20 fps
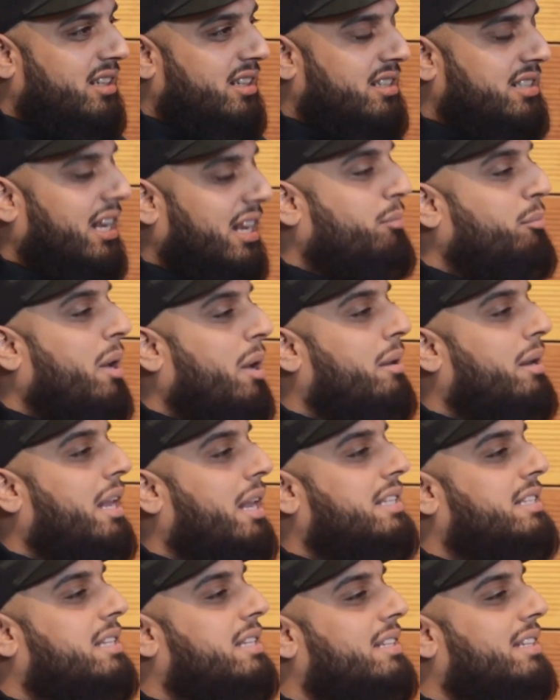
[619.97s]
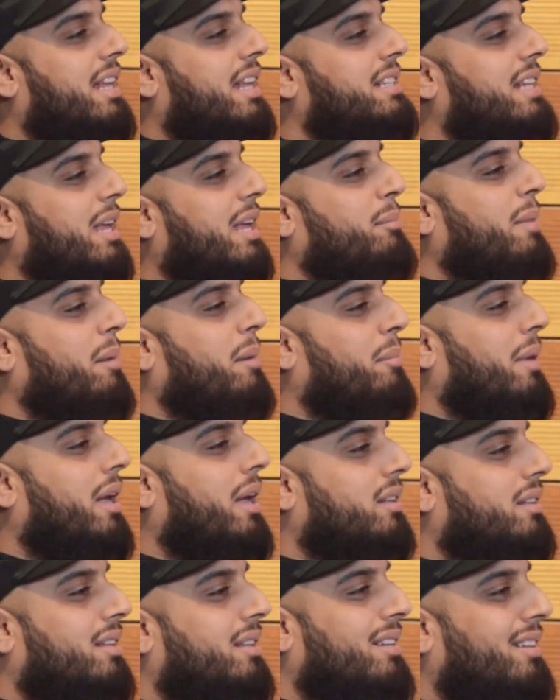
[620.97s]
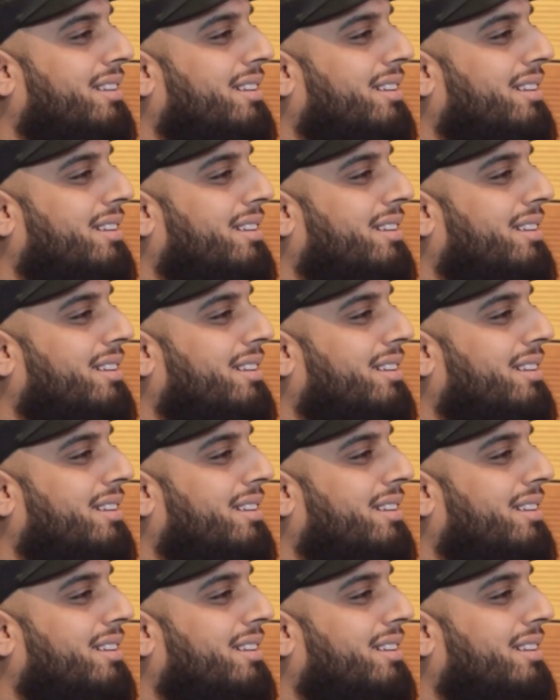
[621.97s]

That's like my belt,